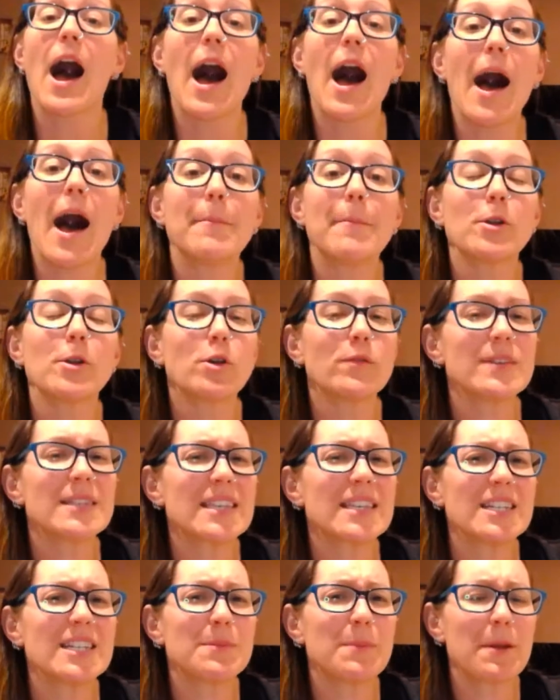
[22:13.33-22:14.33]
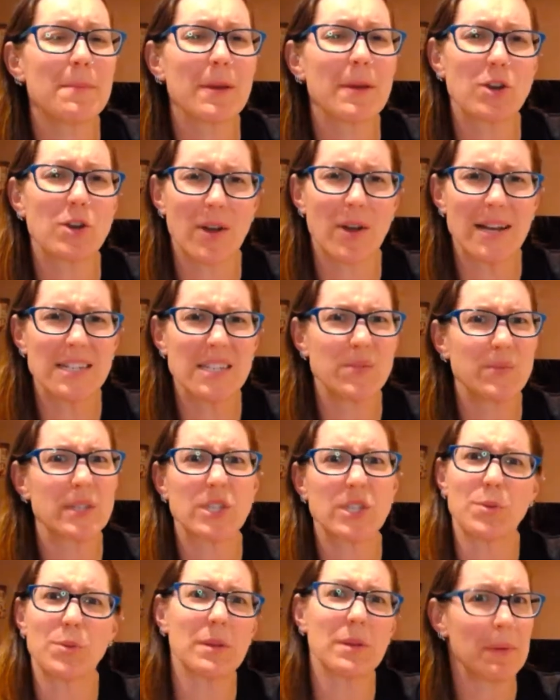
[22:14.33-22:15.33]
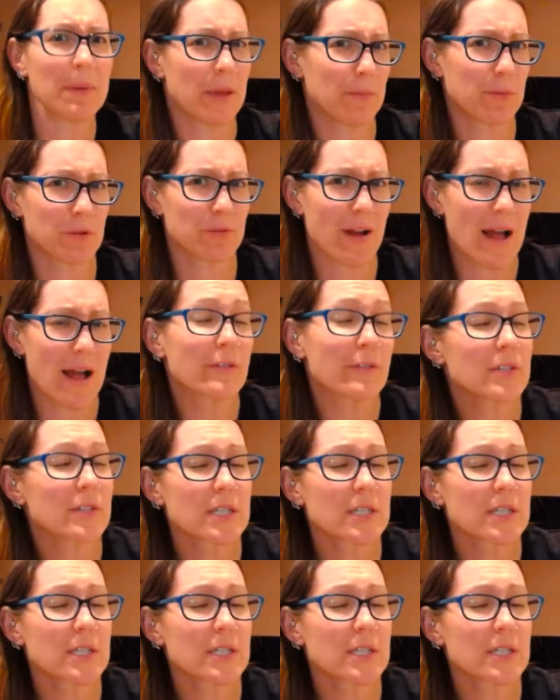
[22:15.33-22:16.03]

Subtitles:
But obviously it's been a bit crazy with so many people around.